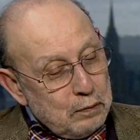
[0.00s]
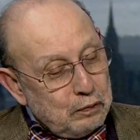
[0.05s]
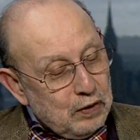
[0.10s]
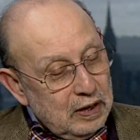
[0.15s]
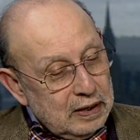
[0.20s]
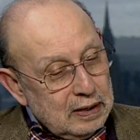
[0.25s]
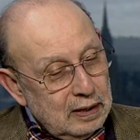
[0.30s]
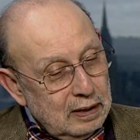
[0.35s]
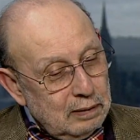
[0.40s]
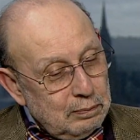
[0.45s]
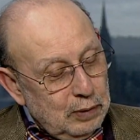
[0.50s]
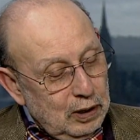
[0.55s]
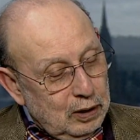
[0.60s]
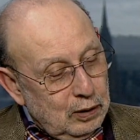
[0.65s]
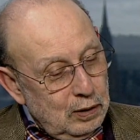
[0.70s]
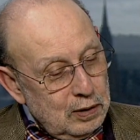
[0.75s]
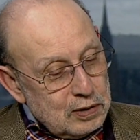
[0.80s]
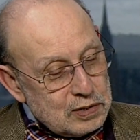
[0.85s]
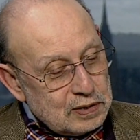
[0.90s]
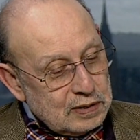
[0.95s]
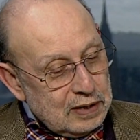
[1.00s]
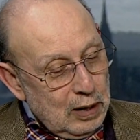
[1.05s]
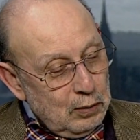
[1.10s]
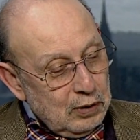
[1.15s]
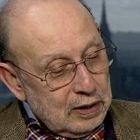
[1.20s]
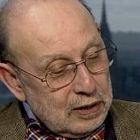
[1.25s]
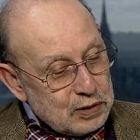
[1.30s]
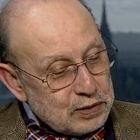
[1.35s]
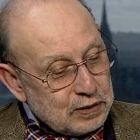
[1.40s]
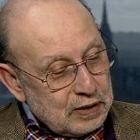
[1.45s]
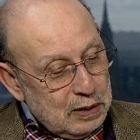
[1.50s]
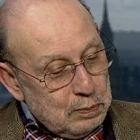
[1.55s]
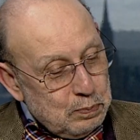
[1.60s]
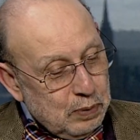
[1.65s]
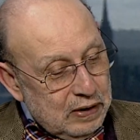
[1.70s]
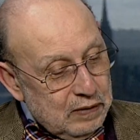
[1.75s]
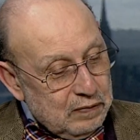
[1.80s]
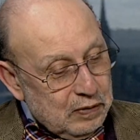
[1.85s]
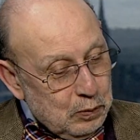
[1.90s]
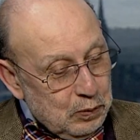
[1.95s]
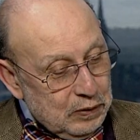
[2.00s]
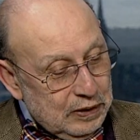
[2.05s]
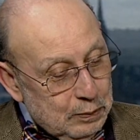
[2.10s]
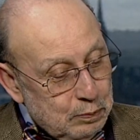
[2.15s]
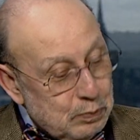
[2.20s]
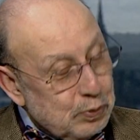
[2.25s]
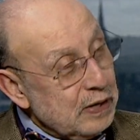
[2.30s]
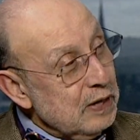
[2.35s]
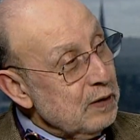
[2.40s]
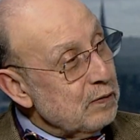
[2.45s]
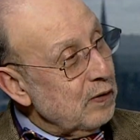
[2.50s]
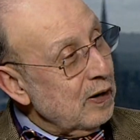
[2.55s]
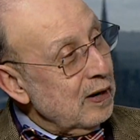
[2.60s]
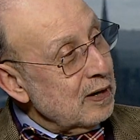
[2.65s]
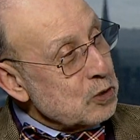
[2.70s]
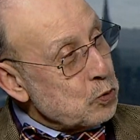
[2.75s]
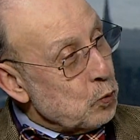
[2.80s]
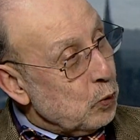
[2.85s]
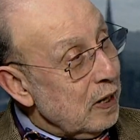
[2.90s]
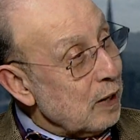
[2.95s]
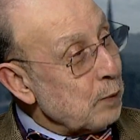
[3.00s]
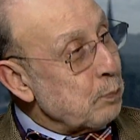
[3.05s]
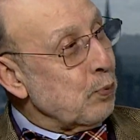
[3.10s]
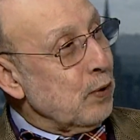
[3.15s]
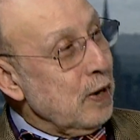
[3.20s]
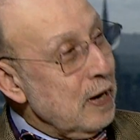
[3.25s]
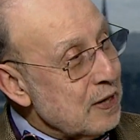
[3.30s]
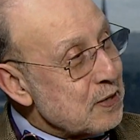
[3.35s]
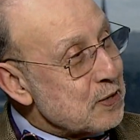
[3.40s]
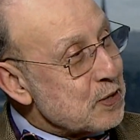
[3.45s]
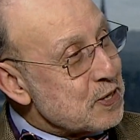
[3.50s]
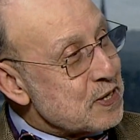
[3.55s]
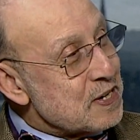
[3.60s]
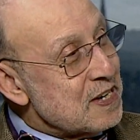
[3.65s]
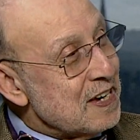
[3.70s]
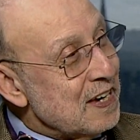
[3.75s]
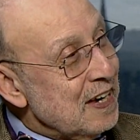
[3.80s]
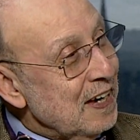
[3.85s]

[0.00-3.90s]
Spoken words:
funny, because Downing Street briefing, when they brief us, we are press.